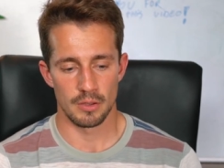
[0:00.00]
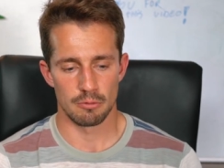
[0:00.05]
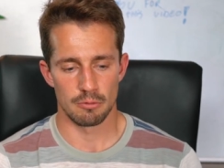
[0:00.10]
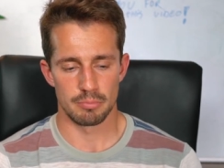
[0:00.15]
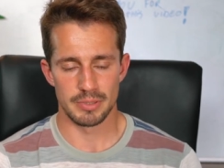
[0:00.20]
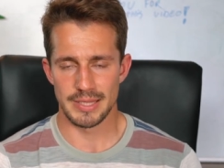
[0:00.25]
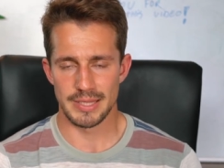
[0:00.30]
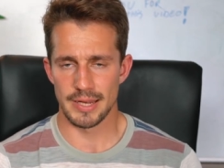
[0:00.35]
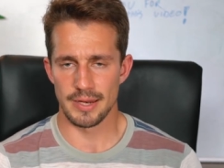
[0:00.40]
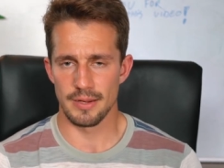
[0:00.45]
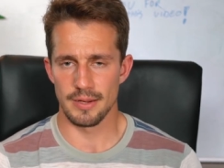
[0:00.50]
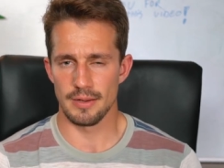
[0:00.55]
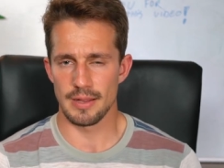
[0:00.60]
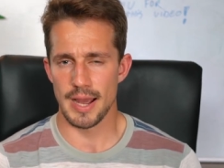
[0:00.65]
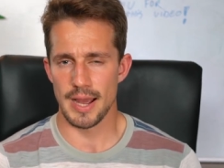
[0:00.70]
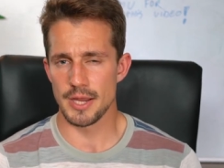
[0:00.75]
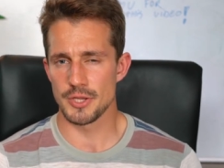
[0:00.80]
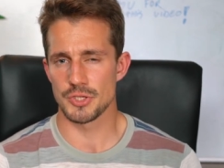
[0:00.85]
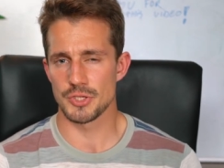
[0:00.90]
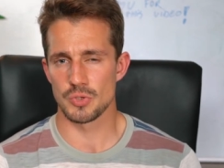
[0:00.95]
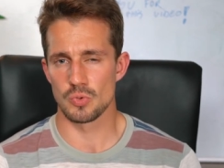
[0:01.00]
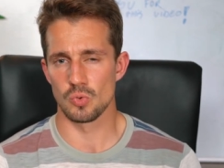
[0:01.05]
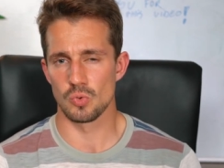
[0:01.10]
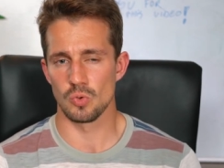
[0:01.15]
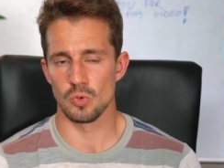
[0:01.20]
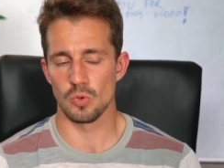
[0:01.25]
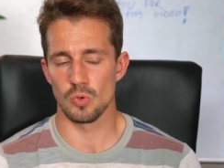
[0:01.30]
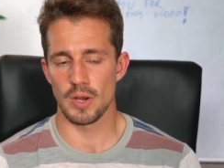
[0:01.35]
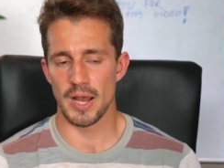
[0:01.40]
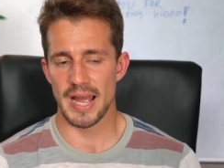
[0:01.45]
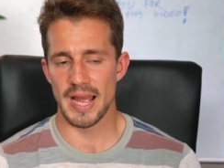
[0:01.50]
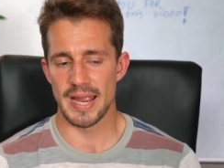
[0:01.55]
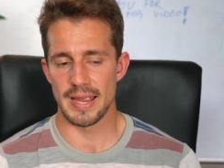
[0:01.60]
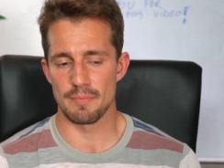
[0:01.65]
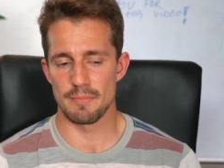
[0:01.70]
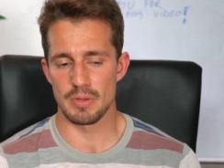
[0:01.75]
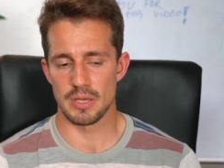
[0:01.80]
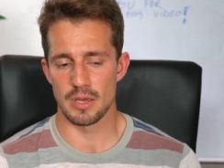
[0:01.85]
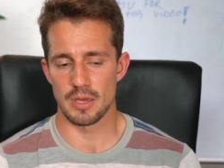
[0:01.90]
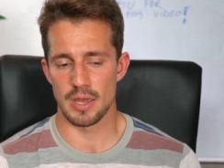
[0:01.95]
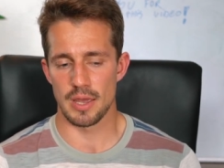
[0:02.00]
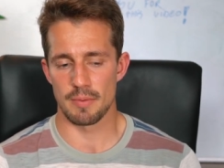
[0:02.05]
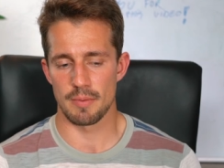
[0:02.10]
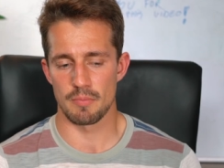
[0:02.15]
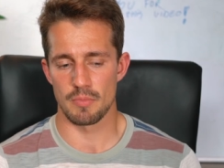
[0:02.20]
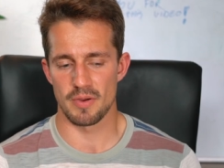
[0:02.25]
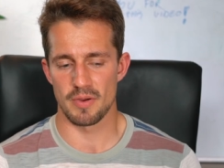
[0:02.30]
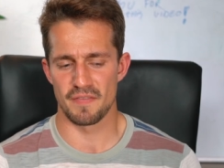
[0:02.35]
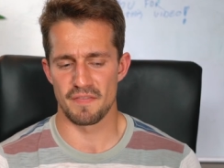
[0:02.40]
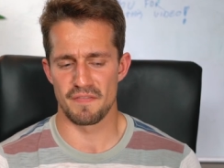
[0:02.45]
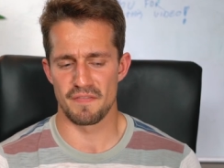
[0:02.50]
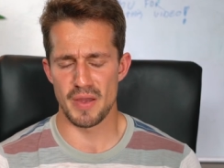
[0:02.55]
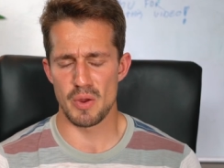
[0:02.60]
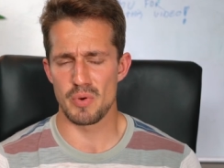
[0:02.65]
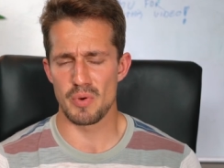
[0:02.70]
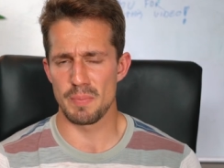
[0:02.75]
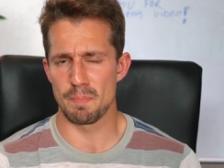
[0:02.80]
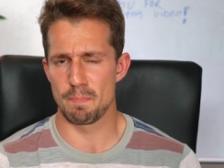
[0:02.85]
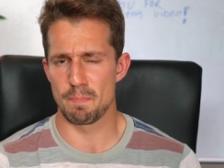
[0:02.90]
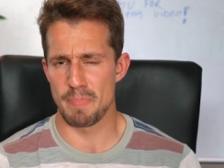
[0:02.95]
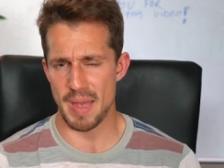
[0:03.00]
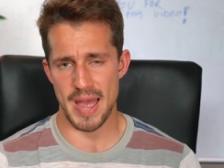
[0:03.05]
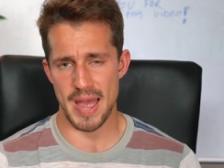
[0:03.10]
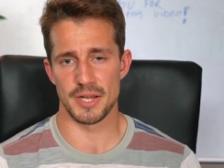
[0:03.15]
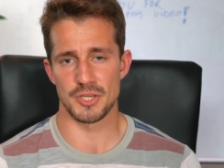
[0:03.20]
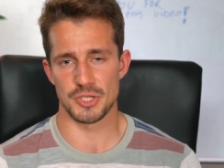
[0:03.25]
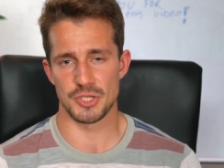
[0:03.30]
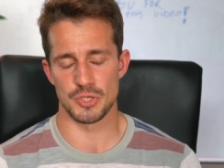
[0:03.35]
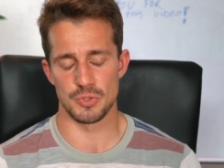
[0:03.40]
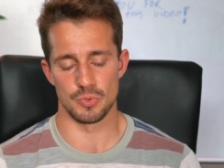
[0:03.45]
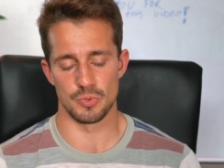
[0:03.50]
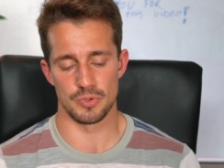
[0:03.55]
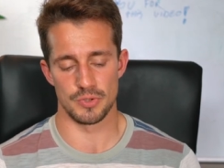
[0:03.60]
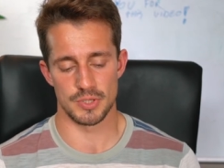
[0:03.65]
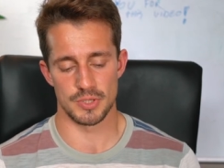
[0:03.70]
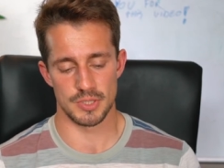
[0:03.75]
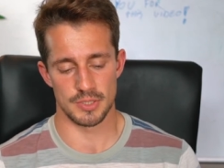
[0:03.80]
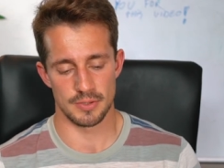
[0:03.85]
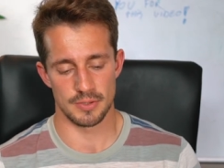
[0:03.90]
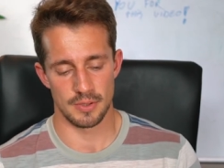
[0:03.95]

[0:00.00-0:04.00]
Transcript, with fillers: but then in high school I became a very bad student.